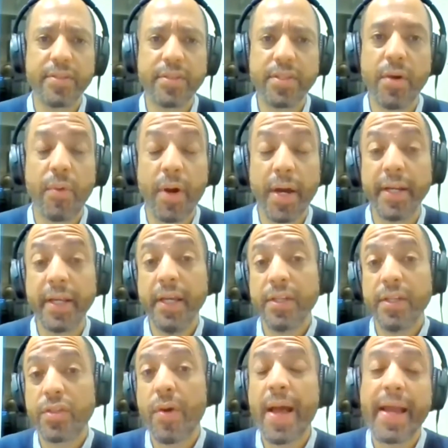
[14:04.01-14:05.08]
and so on.
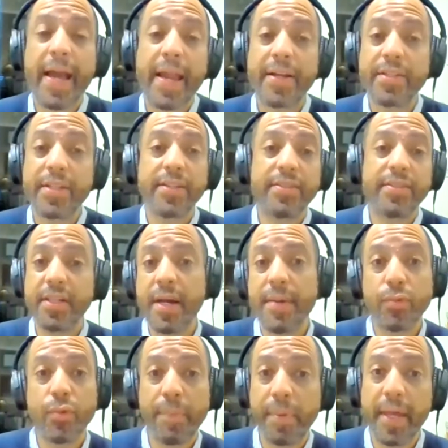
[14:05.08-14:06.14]
So I got a chance to
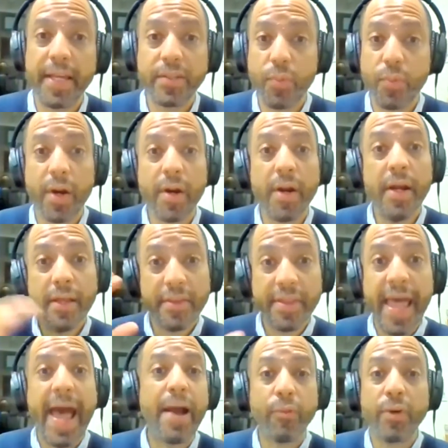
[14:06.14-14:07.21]
come to a place where
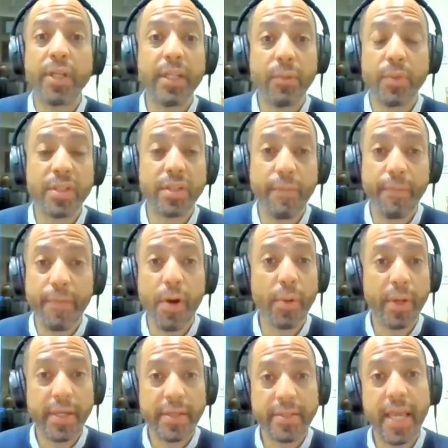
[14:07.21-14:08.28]
that really was the
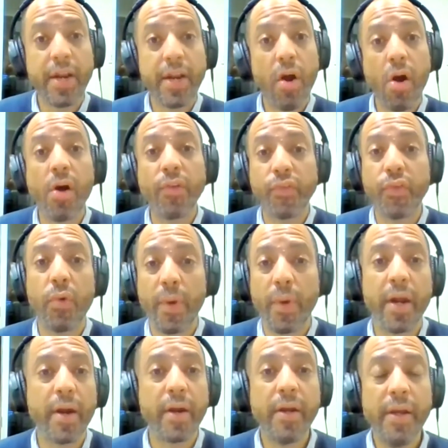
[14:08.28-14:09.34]
focus, and also
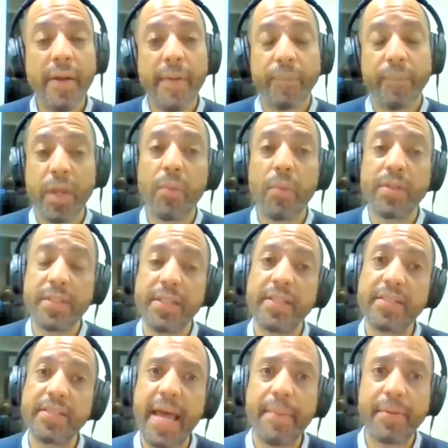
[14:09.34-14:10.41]
where there was an
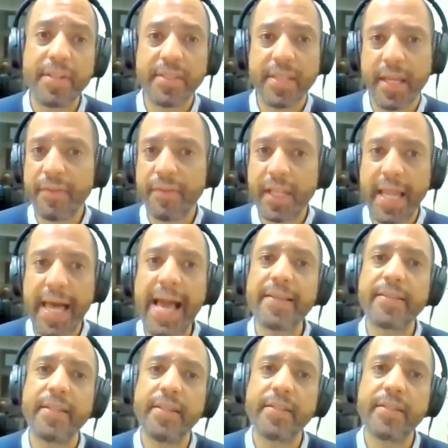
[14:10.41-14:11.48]
established set of
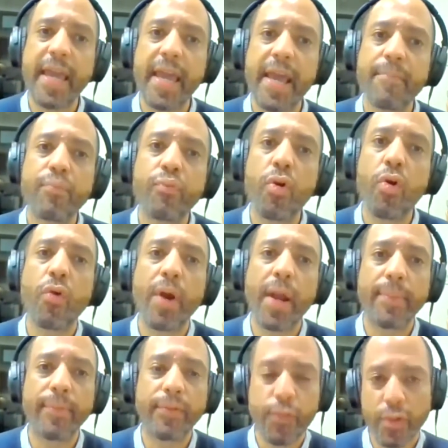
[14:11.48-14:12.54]
classes and
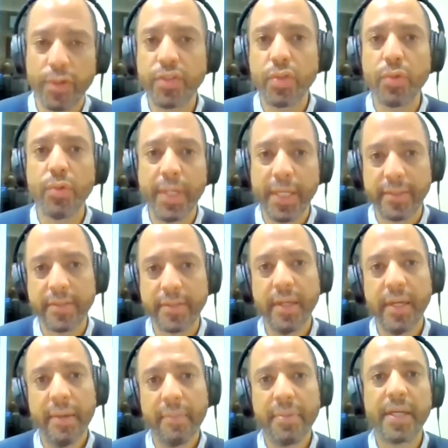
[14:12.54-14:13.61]
programs for students,
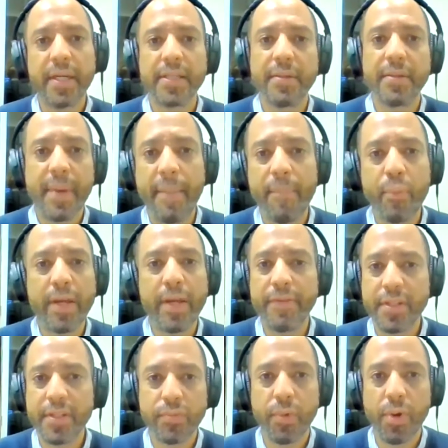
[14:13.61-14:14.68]
because in my
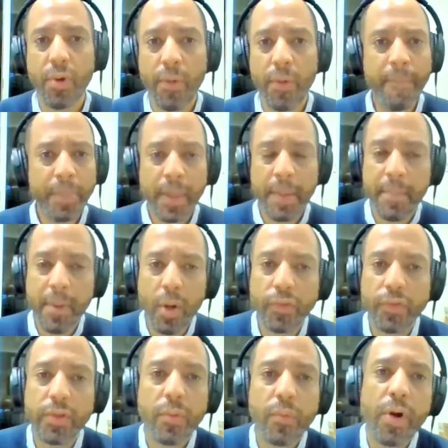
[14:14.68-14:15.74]
previous role,
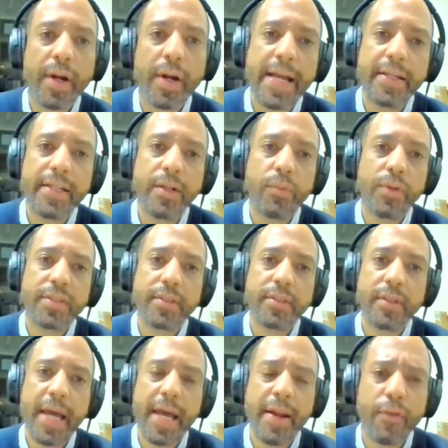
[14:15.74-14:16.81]
most of the work I did was
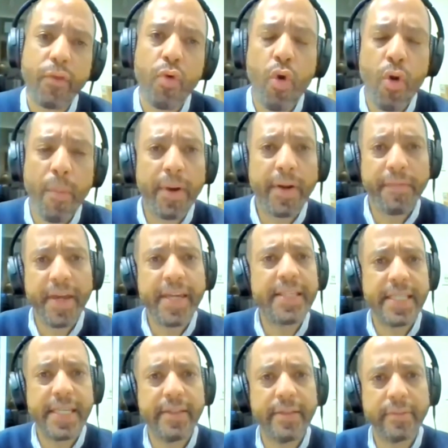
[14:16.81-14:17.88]
kind of corporate
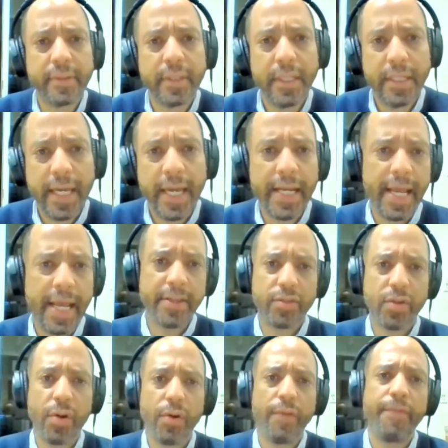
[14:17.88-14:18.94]
facing and
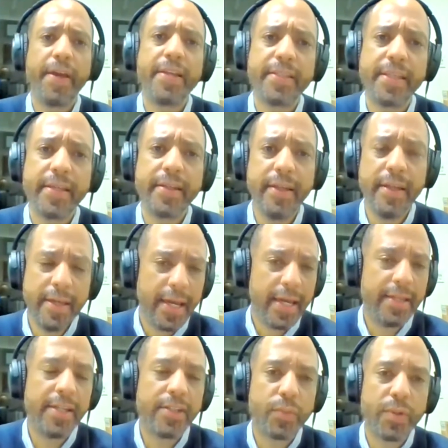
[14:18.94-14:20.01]
external facing.
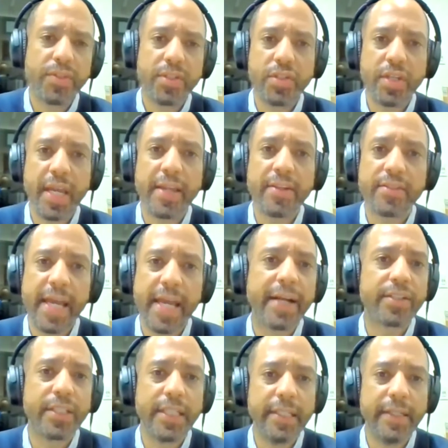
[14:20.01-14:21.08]
And this was a chance to
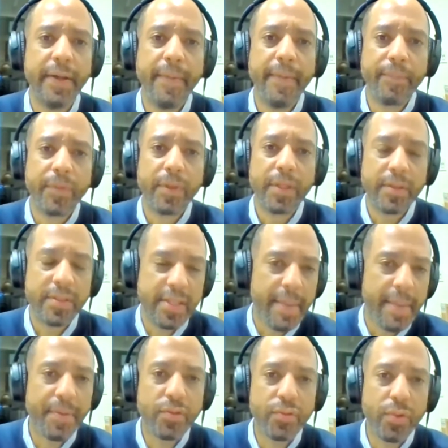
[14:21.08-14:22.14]
actually
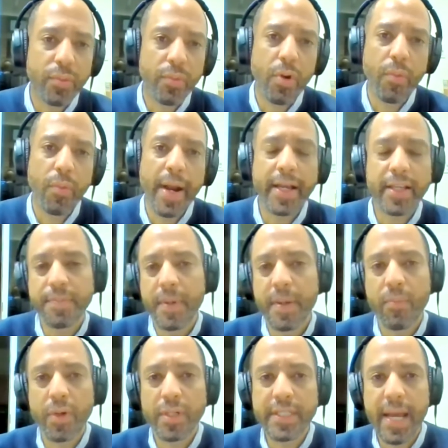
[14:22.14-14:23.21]
step into a role where I could
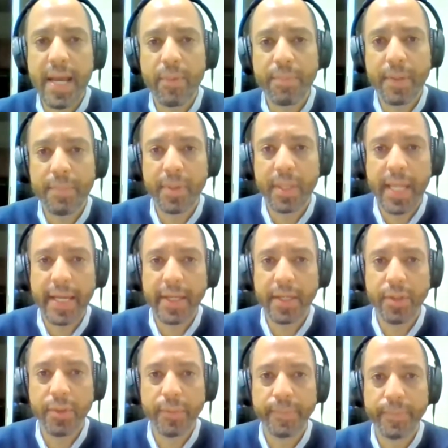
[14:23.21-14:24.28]
spend more time with people like
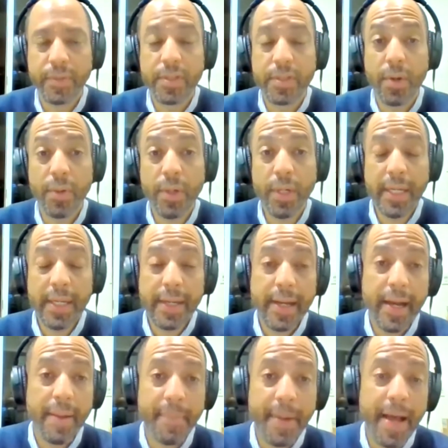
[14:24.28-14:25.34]
you. So
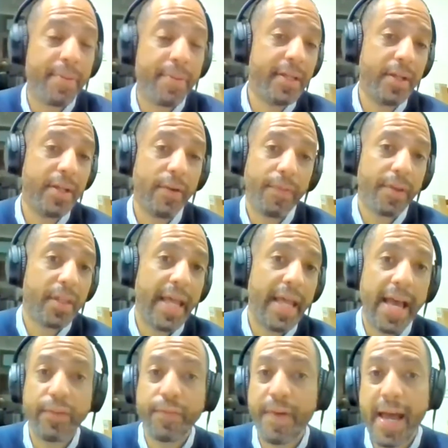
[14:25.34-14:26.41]
I've been here for the
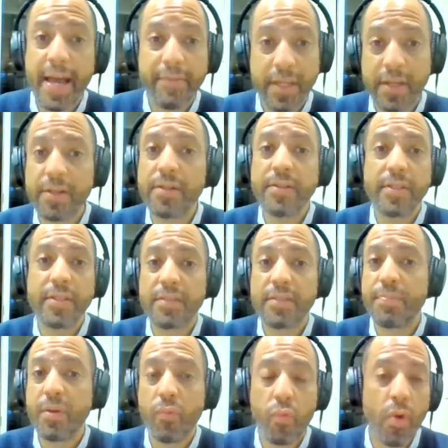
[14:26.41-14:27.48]
last 5 years. It's
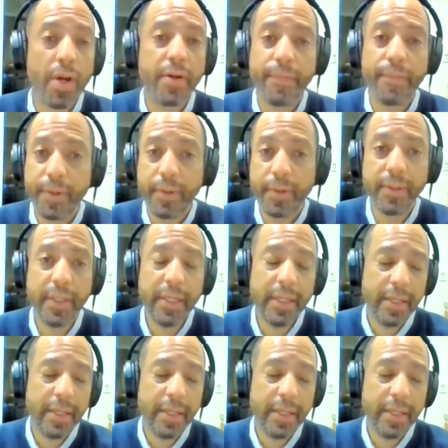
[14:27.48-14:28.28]
been wonderful.